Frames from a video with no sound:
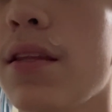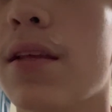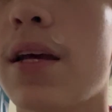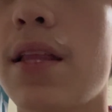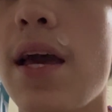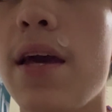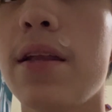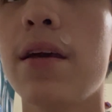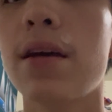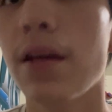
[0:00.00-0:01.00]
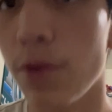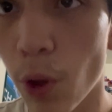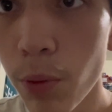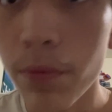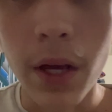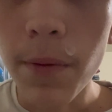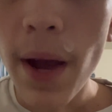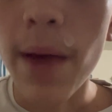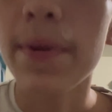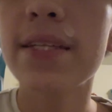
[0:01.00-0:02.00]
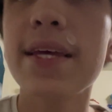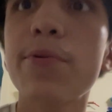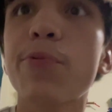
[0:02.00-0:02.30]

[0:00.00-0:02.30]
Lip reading: And then, nope, never mind. Because then